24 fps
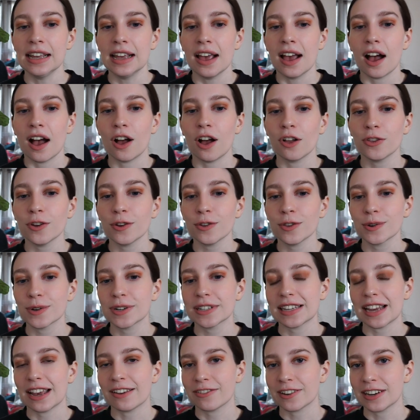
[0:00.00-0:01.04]
Although there is
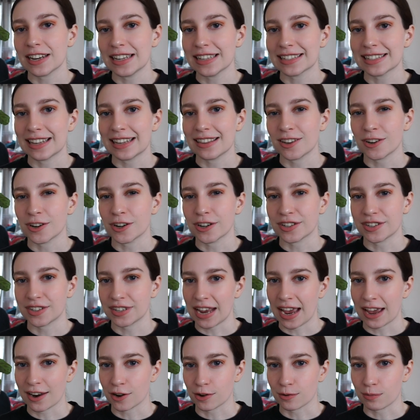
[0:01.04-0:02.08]
evidence that there are
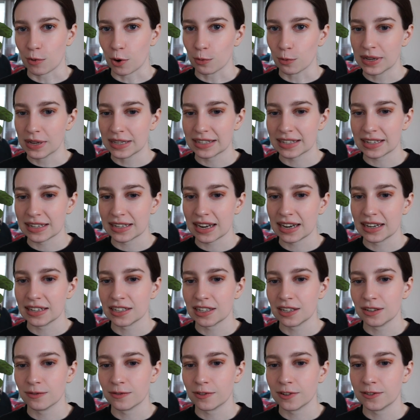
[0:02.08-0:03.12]
scattered moments in
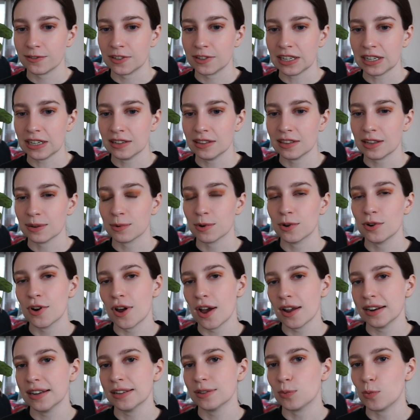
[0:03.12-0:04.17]
1915, they were
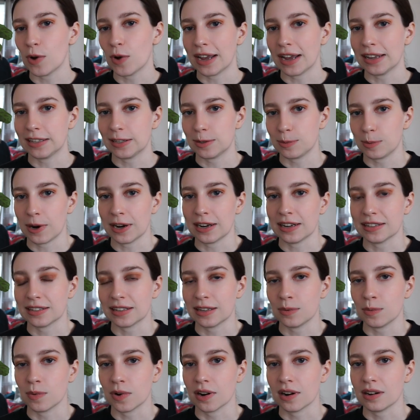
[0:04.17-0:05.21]
not as widespread as
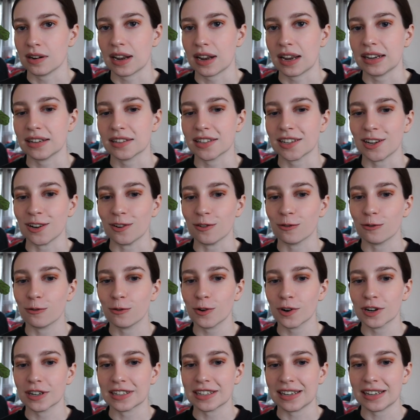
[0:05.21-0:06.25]
they were in
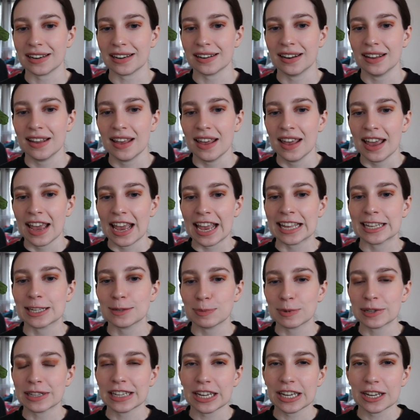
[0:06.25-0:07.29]
1914. It's
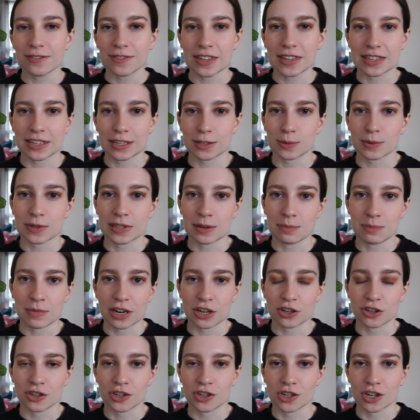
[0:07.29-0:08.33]
believed that this was a
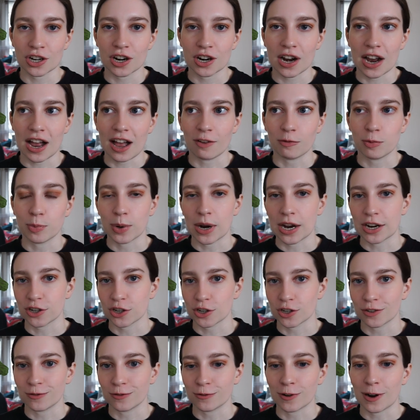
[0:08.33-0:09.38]
mixture of
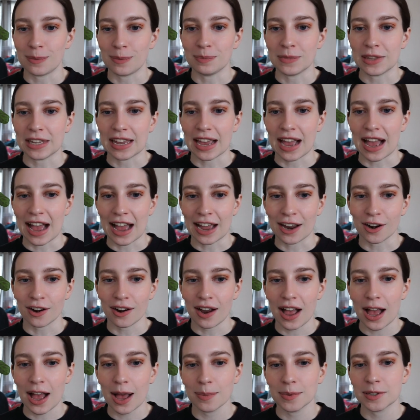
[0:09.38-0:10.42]
pressure from the higher
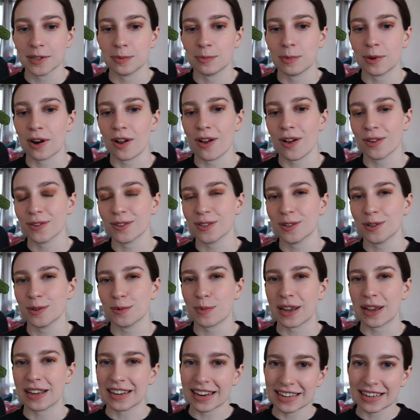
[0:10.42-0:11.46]
ups, but also
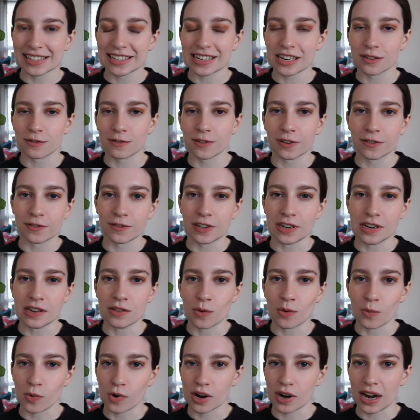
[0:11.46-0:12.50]
by 1915
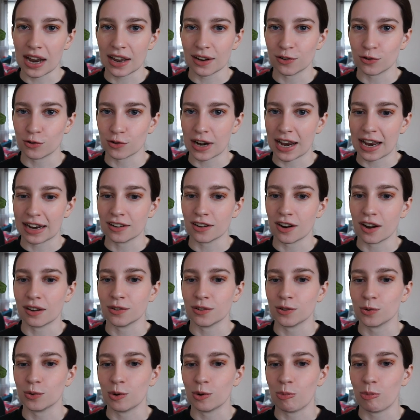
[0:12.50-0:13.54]
the war had dragged on
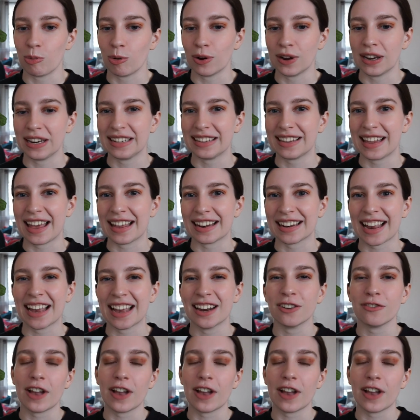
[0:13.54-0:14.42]
to a point that kind of